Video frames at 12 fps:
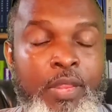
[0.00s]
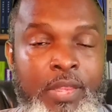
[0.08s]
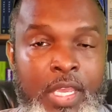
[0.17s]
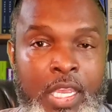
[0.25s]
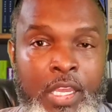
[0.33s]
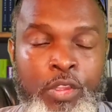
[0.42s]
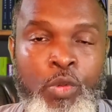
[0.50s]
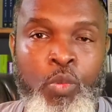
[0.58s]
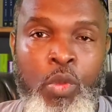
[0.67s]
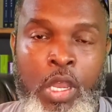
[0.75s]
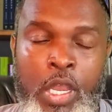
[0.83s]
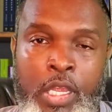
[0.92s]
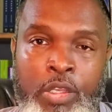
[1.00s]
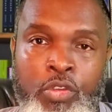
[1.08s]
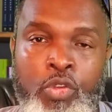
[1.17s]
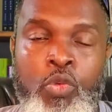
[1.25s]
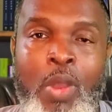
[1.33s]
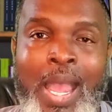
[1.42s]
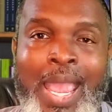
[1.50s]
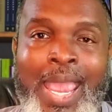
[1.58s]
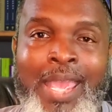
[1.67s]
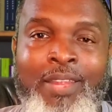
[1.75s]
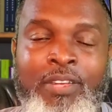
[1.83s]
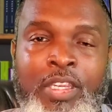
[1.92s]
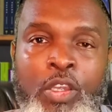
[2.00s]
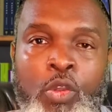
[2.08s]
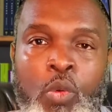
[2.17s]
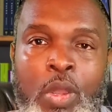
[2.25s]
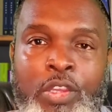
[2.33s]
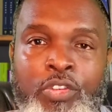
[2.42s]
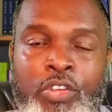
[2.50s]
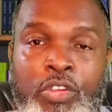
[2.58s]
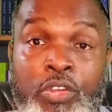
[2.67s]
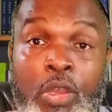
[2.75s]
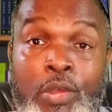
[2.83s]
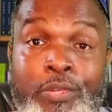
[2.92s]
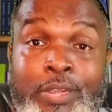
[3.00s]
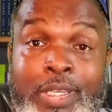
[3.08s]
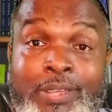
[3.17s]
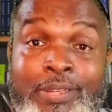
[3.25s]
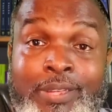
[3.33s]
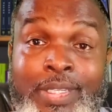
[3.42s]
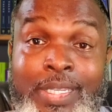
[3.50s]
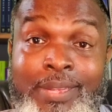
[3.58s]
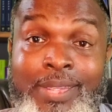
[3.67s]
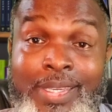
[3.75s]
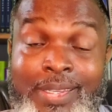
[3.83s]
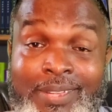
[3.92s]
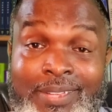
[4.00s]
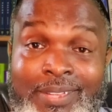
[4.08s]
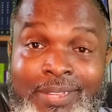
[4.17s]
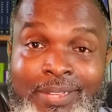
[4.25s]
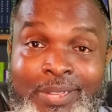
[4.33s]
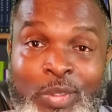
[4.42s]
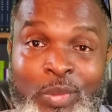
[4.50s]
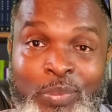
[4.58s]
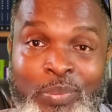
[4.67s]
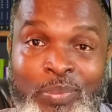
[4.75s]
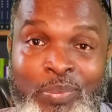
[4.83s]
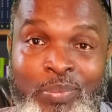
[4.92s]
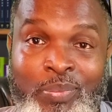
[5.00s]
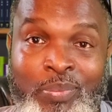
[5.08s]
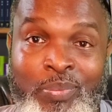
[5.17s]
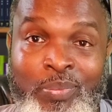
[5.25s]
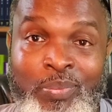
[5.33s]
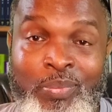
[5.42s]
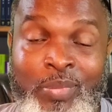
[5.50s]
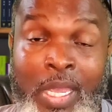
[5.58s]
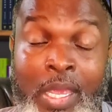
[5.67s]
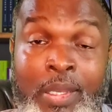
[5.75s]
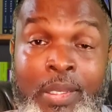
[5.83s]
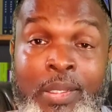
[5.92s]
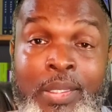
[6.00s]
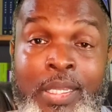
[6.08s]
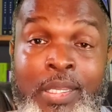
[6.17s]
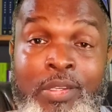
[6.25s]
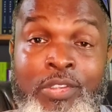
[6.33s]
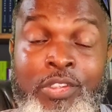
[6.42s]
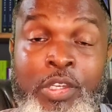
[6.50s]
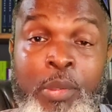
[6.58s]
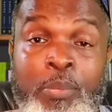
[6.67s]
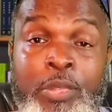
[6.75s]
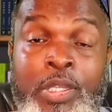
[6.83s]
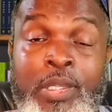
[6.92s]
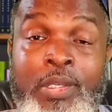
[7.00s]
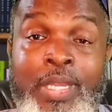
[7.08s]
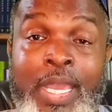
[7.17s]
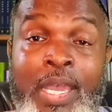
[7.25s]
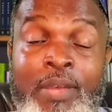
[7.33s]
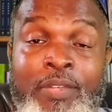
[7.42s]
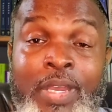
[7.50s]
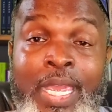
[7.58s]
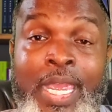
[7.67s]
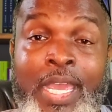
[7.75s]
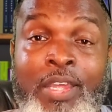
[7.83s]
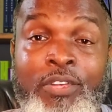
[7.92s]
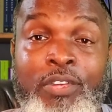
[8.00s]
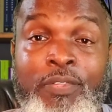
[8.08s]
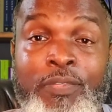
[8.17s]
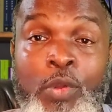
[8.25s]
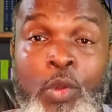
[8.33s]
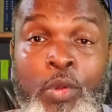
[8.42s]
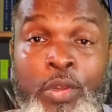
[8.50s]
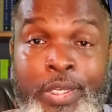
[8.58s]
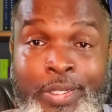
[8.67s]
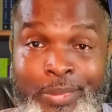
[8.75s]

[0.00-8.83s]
They're the ones who are asking questions because they see this. And the leadership doesn't have an answer for it.